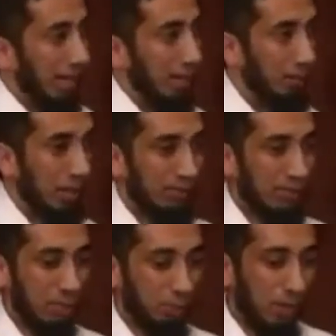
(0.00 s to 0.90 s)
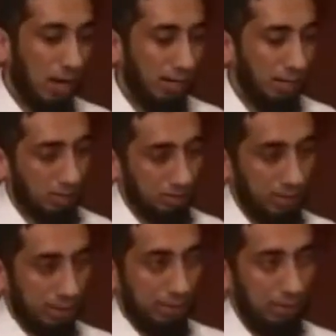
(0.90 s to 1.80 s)
And the wife says, what? You go,
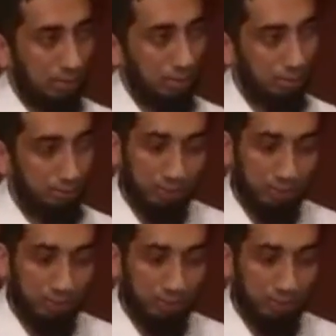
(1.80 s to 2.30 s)
nothing.